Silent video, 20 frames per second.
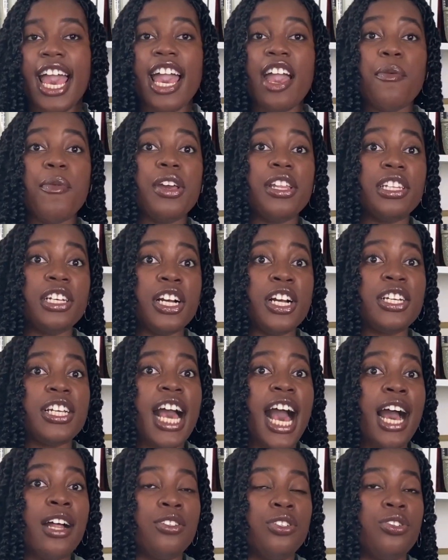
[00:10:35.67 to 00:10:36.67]
and we learned
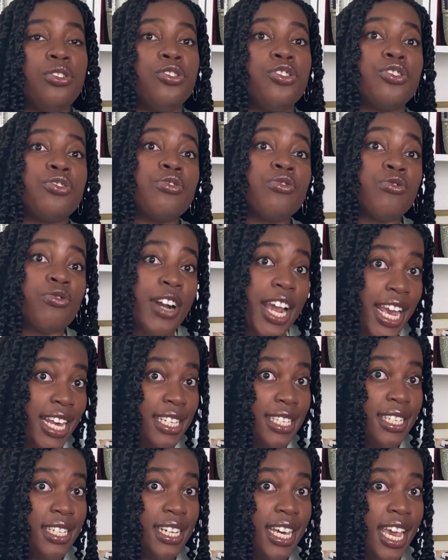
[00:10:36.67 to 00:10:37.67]
how to
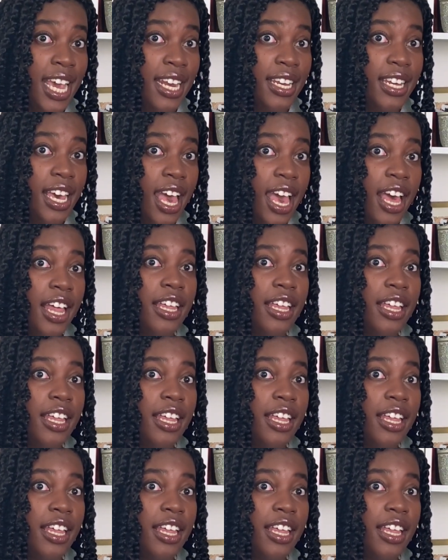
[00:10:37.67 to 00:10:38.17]
translate